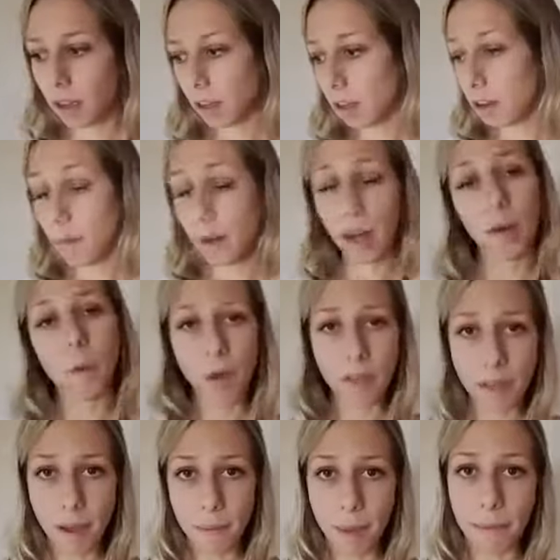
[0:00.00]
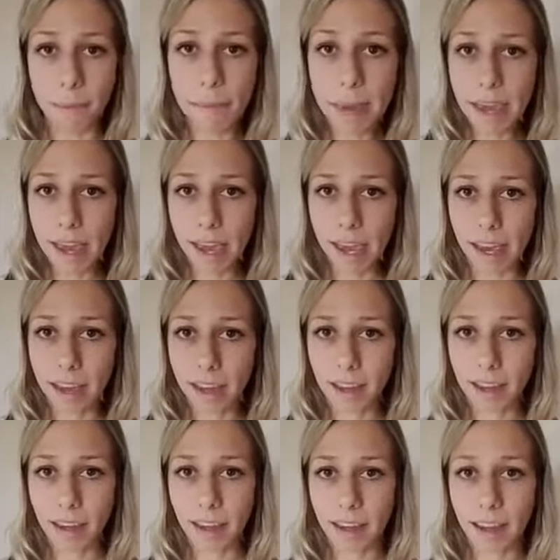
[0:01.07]
No matter what that may be,
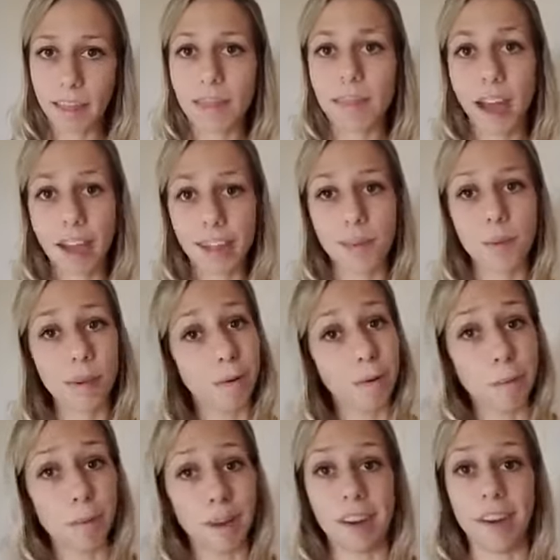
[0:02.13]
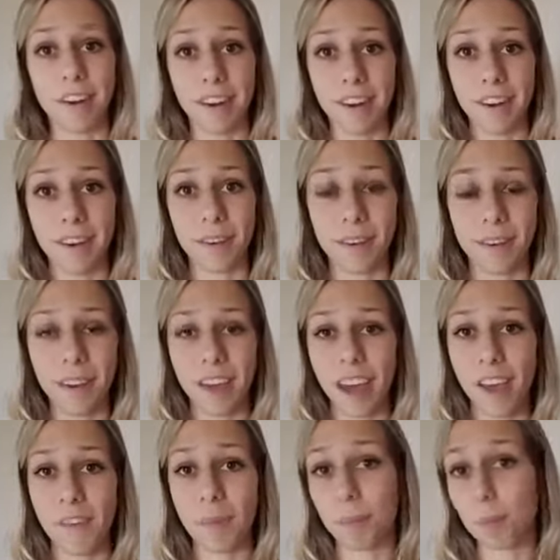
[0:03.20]
that's what you were put here to do.
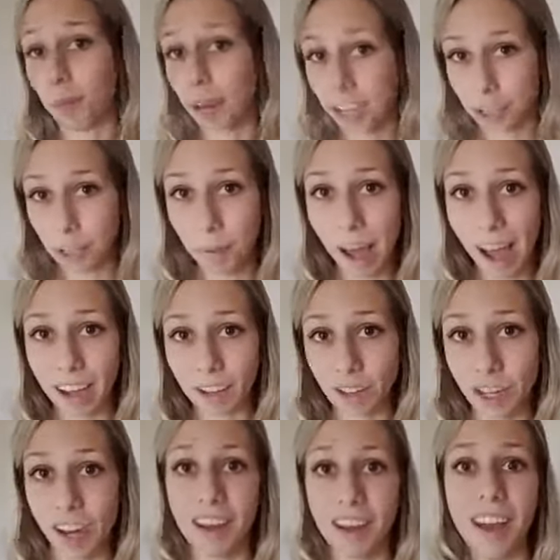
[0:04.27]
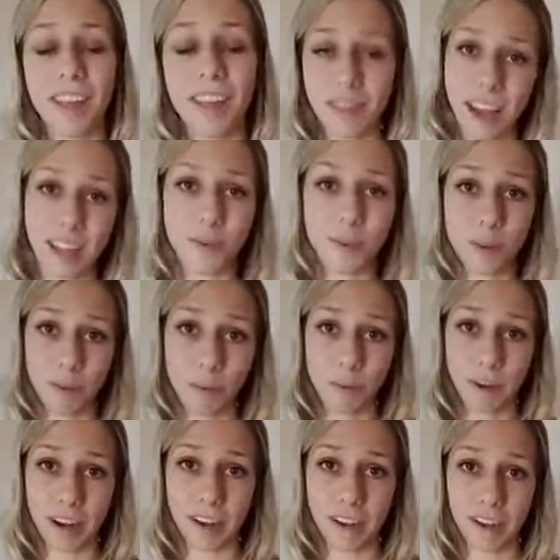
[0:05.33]
If it brings you passion, that's what you were put
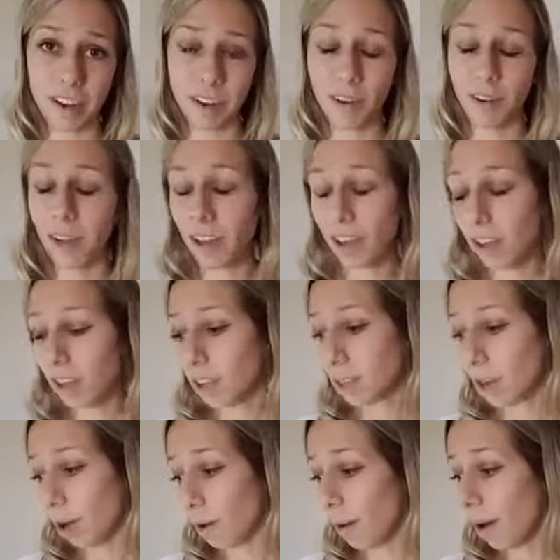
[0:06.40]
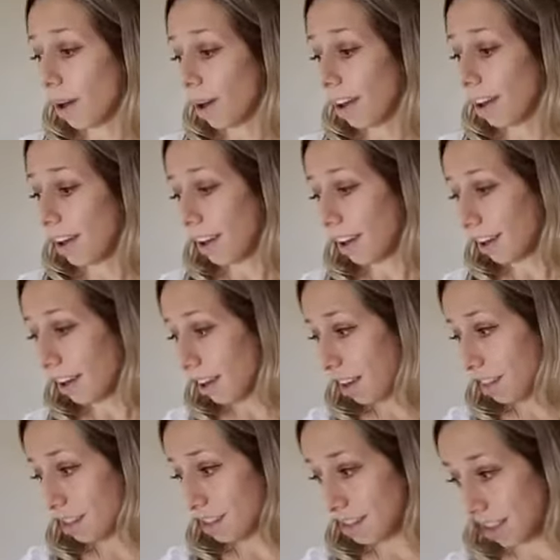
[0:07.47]
here to do. So
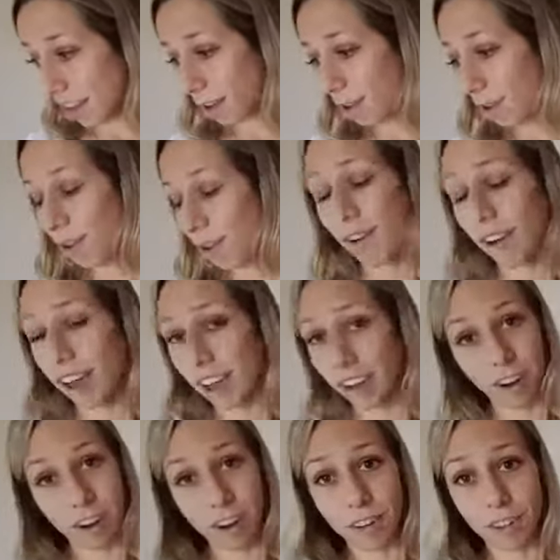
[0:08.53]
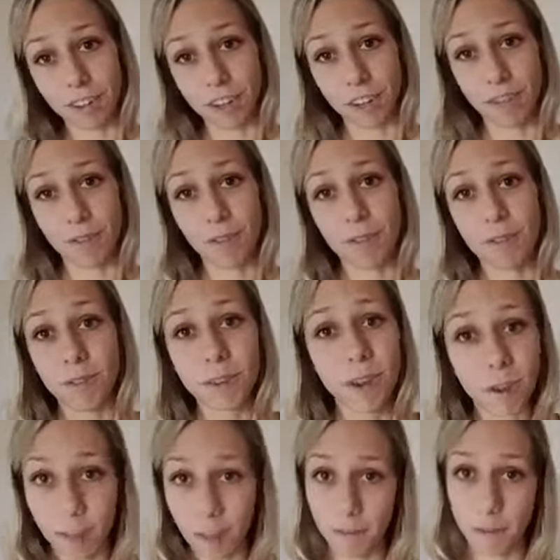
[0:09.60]
the sacral encourages you to go
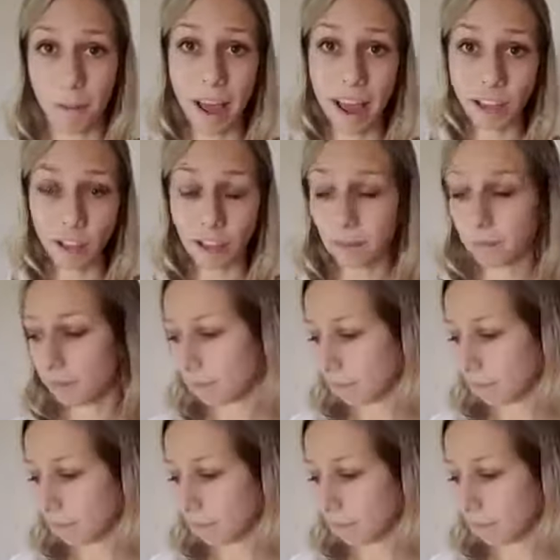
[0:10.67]
live your passion.